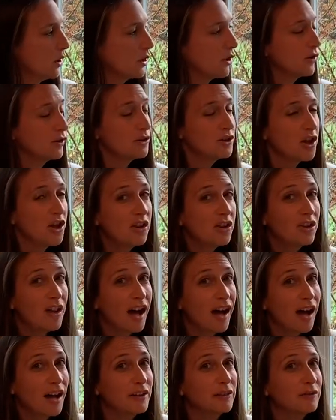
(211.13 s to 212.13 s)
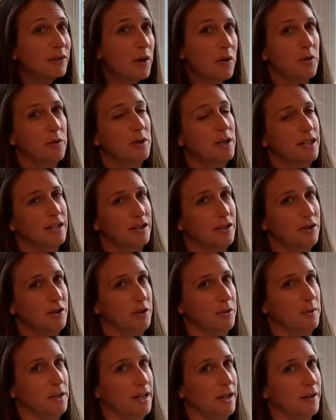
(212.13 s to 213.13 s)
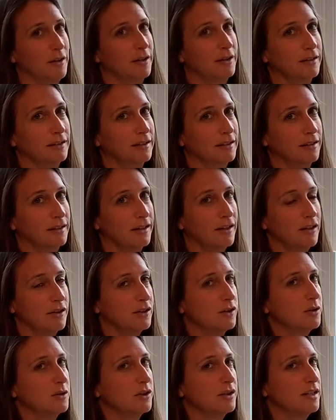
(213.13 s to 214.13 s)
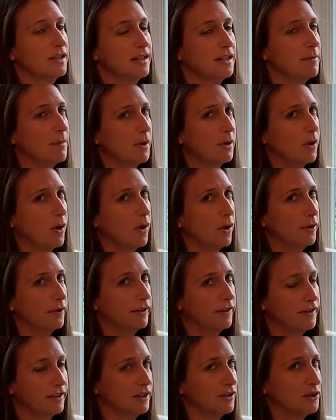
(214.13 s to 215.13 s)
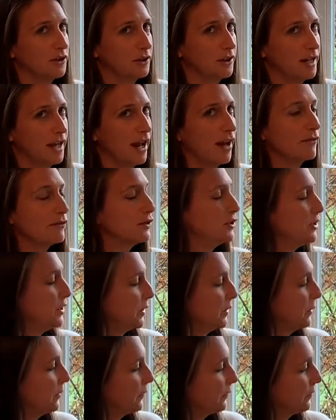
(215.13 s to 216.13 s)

There's a lot of coding to do here. So just think about all the things you're going to have to do.